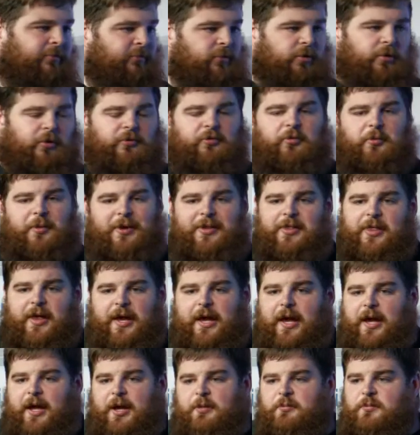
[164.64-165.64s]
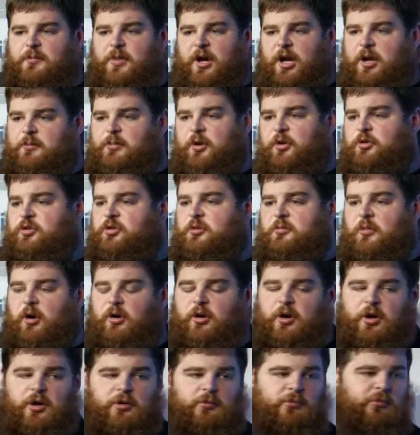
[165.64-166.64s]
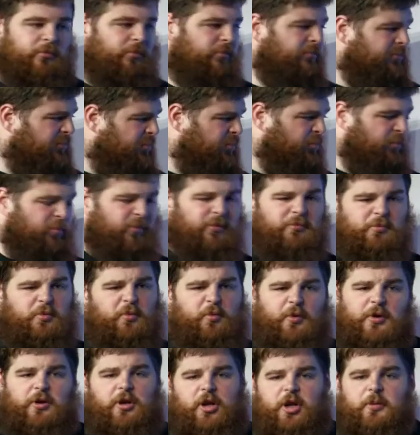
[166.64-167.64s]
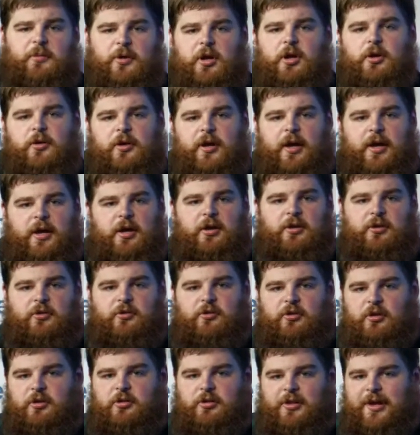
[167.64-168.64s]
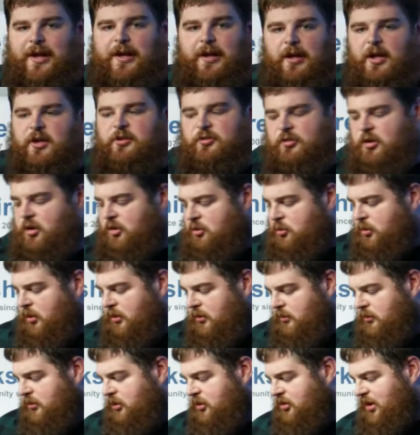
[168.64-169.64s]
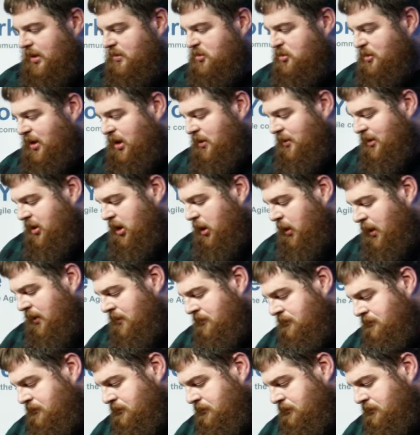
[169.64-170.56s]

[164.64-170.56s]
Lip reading: God forbid, they get hit by a bus tomorrow, we're going to be okay because the analyst knows what the team's meant to be doing.